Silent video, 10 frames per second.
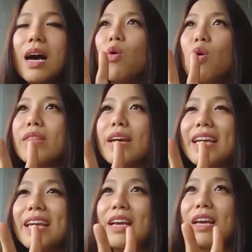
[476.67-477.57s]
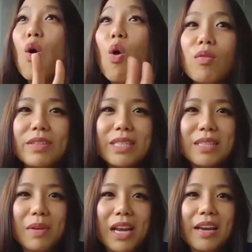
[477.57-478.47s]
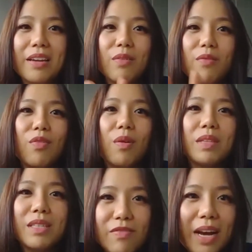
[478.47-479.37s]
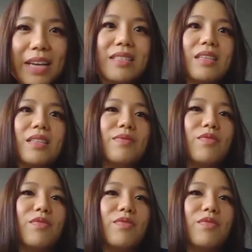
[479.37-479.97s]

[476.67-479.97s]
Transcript: or they're getting overstimulated from the devices,